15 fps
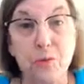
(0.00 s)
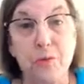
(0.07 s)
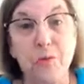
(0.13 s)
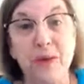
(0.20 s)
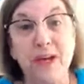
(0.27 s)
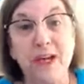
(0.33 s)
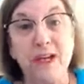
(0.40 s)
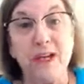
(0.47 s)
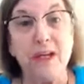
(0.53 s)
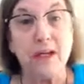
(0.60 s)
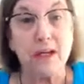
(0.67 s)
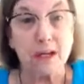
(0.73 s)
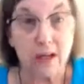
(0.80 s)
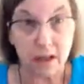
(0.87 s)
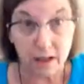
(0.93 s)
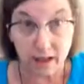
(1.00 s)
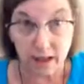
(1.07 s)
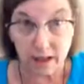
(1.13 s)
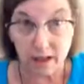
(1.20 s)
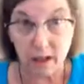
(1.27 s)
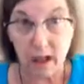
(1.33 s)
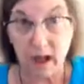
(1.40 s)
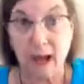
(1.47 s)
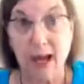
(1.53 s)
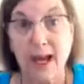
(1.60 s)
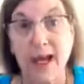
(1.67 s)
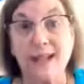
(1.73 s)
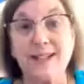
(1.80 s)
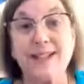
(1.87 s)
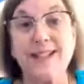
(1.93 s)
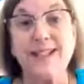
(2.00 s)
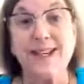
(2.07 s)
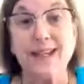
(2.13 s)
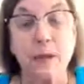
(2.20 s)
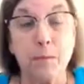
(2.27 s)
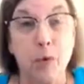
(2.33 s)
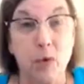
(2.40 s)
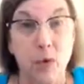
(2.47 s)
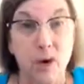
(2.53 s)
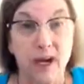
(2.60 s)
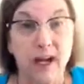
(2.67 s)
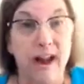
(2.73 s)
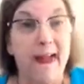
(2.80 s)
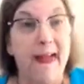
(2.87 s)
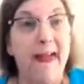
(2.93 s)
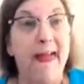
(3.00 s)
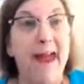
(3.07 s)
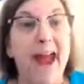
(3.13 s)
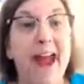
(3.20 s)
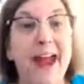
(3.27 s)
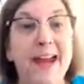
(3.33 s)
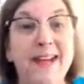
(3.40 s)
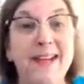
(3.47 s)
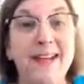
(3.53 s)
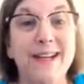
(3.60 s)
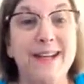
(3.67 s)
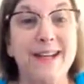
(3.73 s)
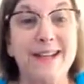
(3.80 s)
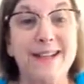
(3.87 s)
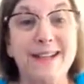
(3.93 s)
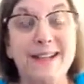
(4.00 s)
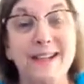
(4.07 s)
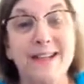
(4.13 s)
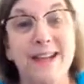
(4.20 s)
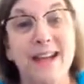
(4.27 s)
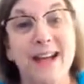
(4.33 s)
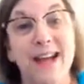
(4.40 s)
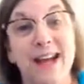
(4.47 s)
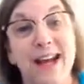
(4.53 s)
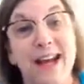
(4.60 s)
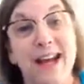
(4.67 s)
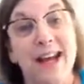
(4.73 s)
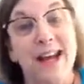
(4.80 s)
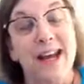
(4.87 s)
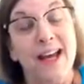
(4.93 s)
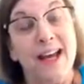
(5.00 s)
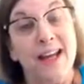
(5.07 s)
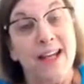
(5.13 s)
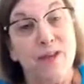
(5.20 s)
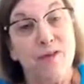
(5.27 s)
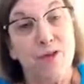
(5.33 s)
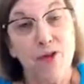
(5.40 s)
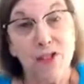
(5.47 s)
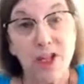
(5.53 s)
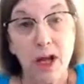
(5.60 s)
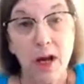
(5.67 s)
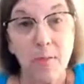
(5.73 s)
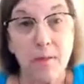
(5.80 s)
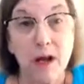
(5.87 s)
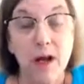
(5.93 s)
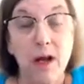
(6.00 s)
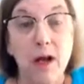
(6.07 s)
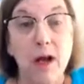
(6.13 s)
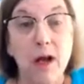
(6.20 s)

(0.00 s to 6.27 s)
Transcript: be a sticky point, and it's for some